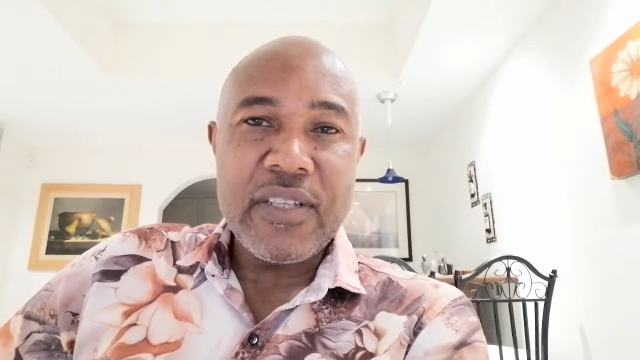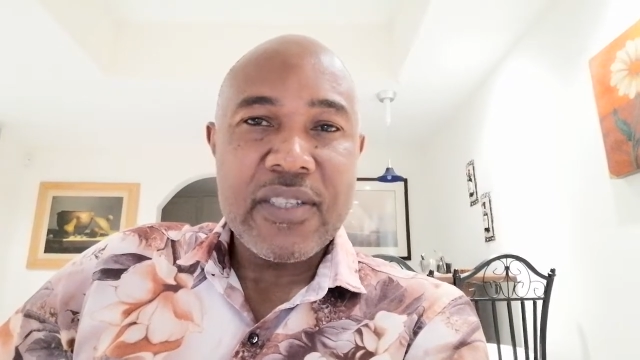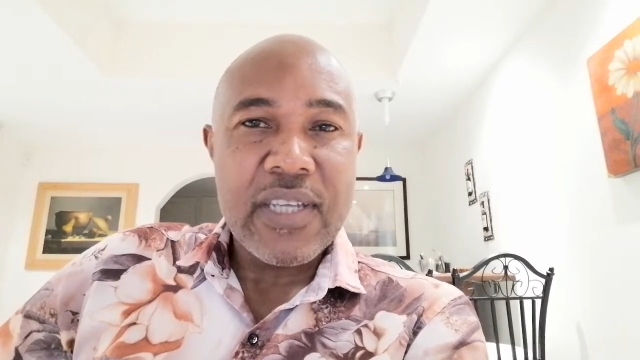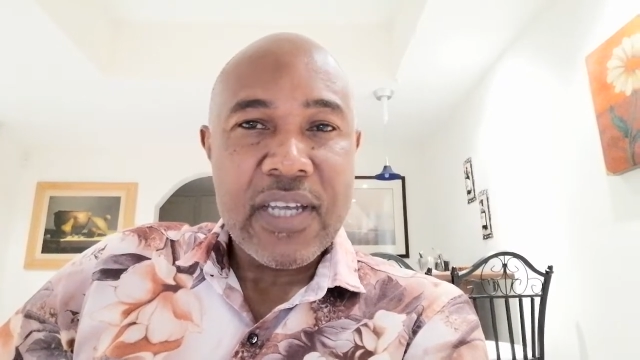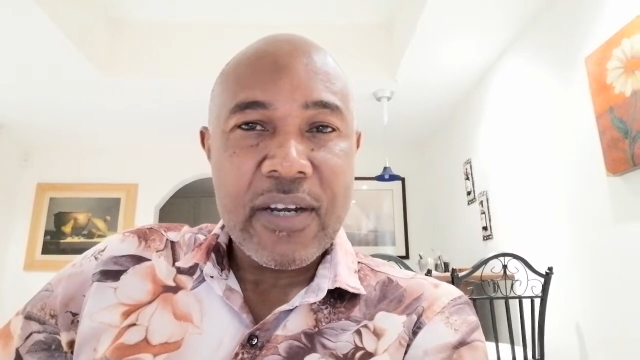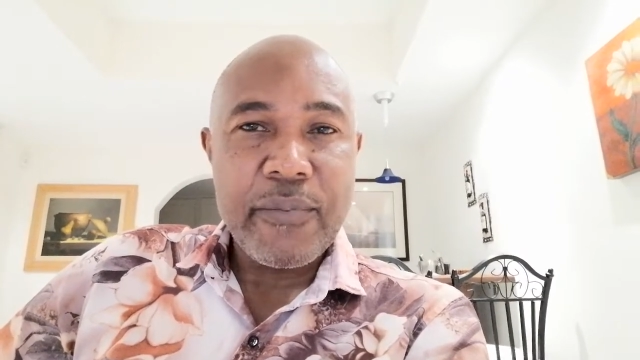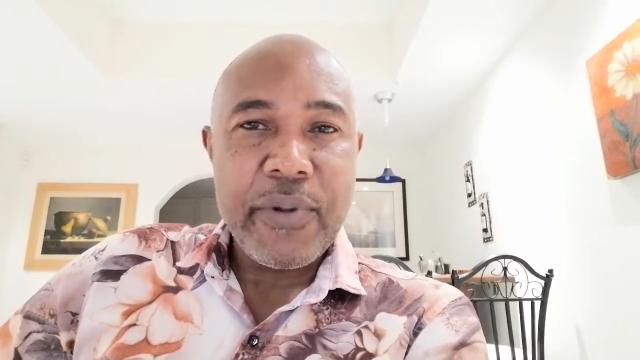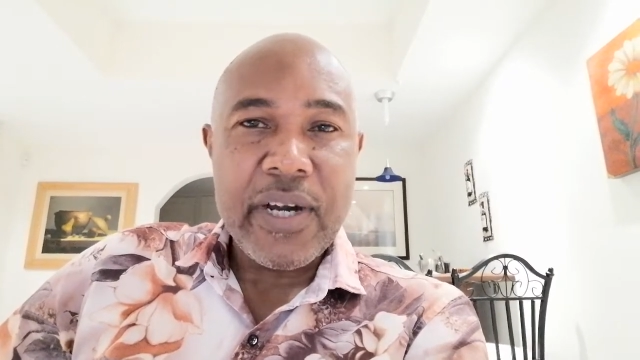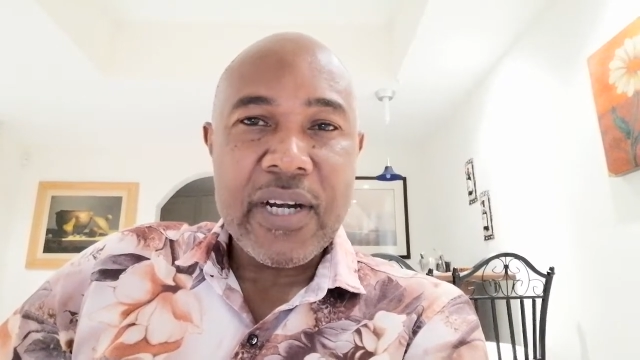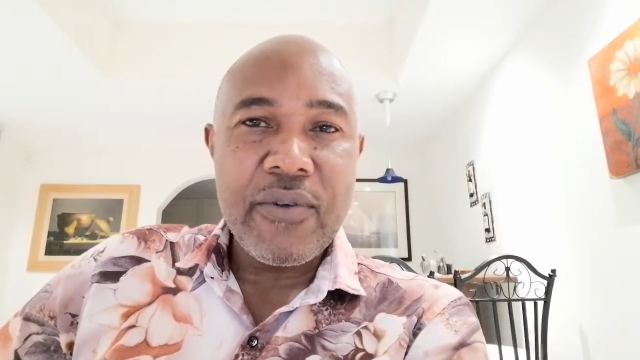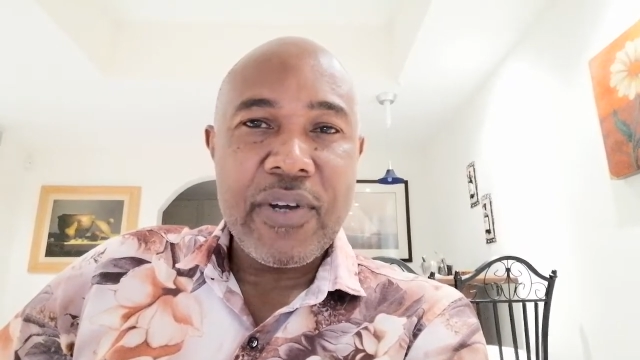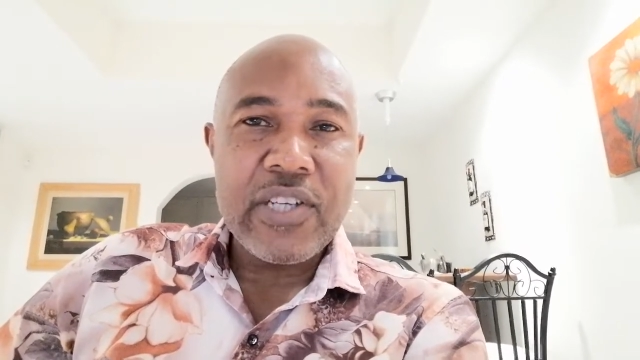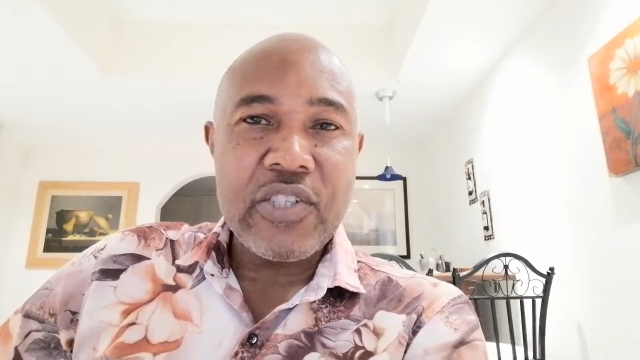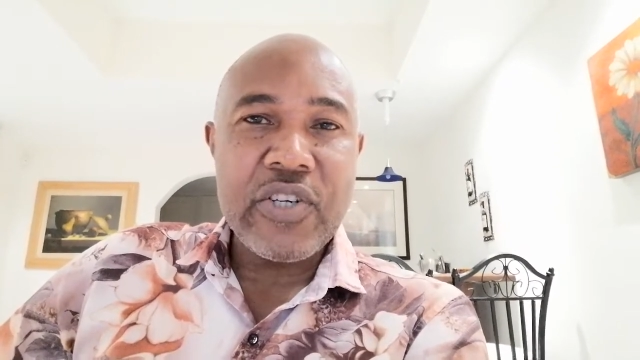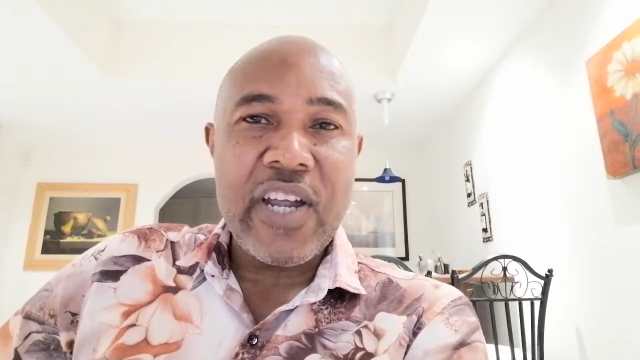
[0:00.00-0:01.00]
The second part of
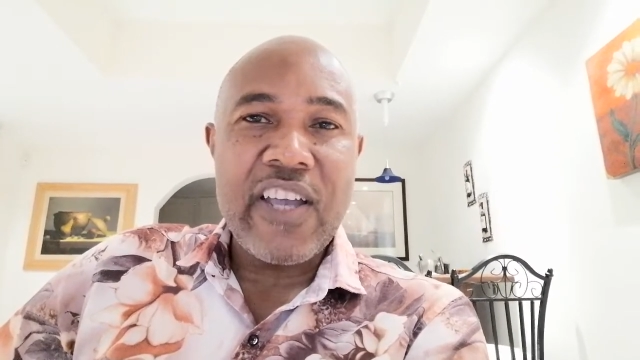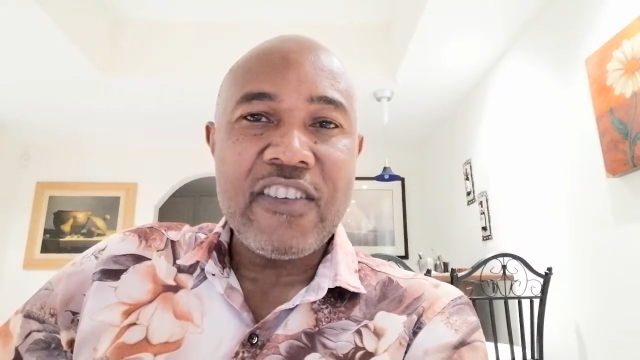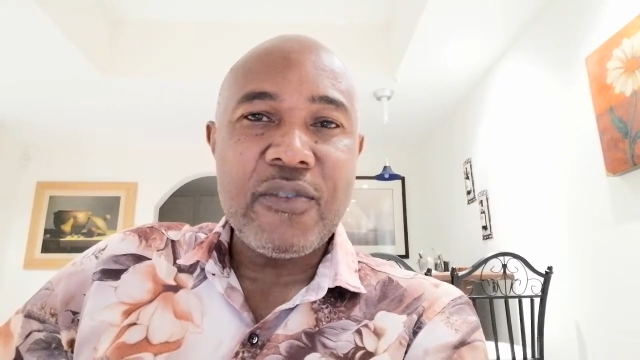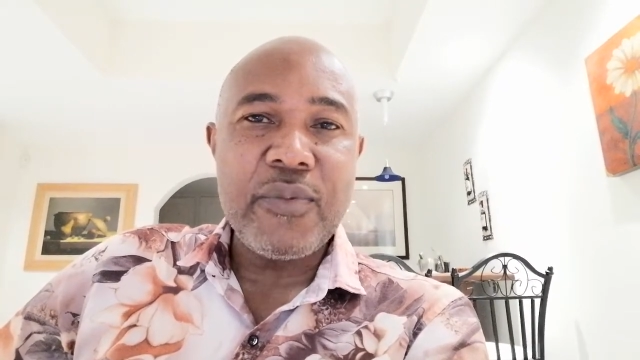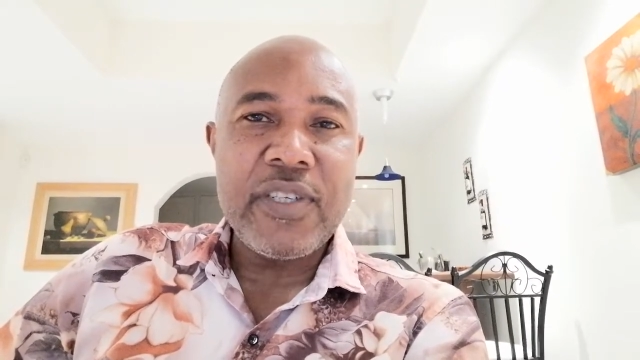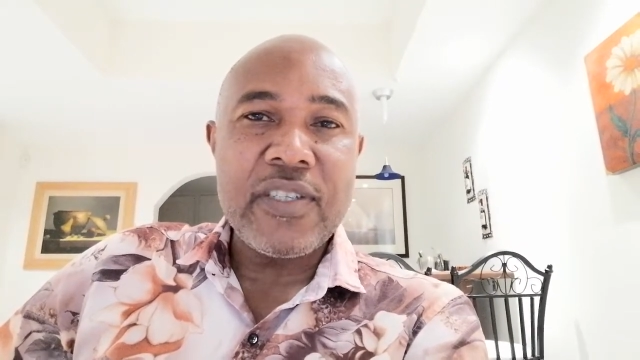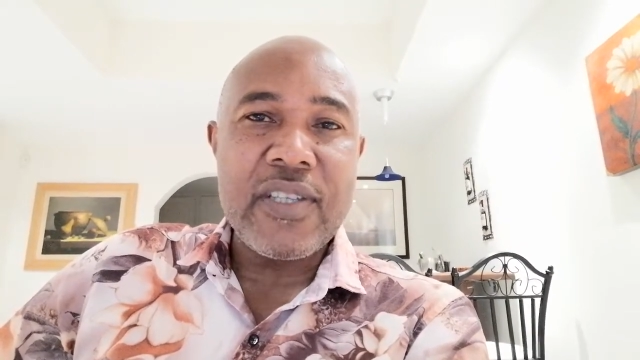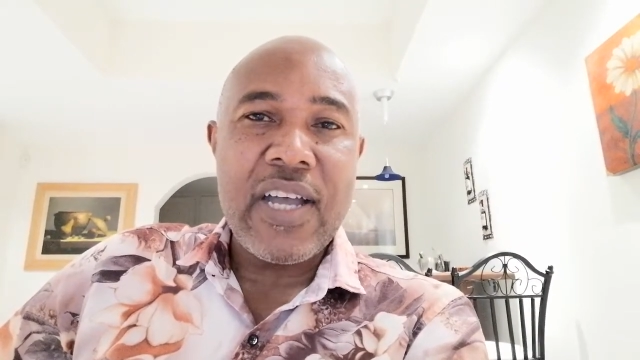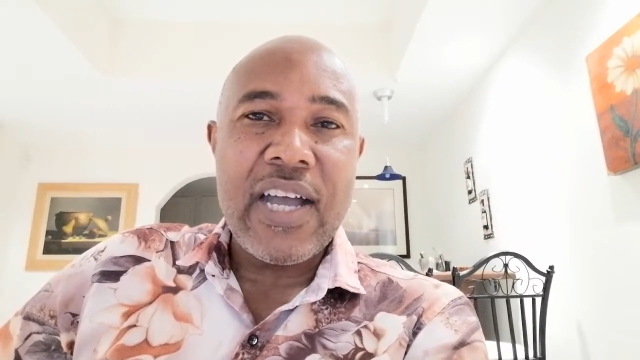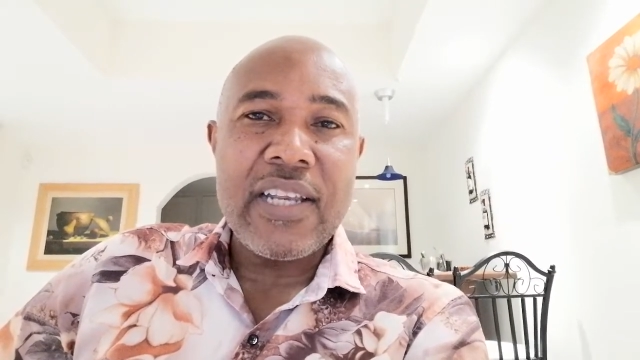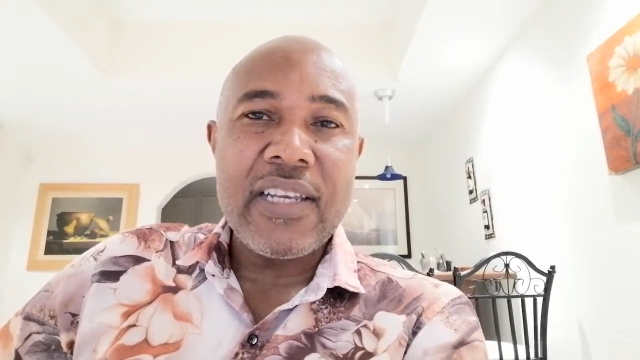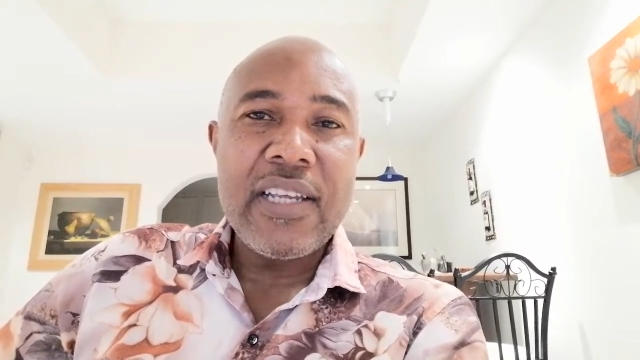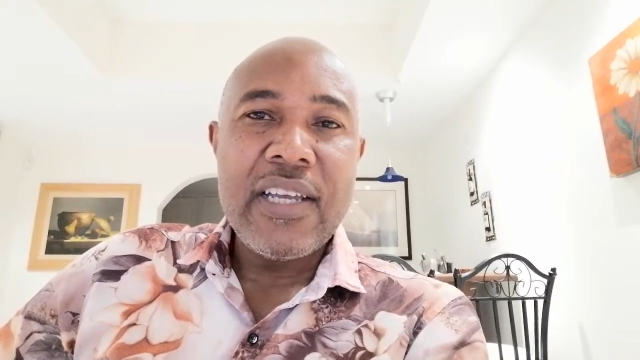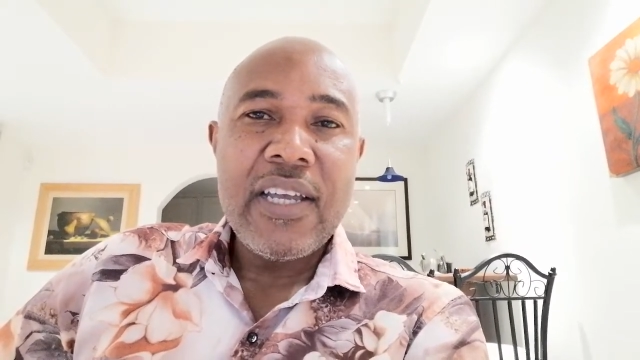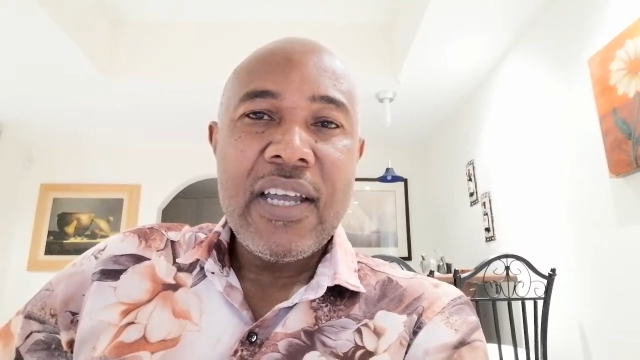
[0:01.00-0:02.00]
what drives me is
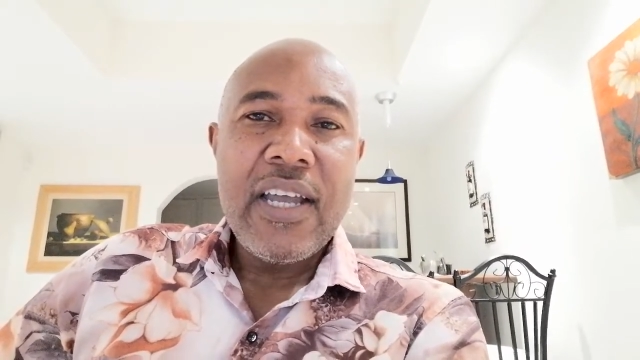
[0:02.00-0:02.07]
that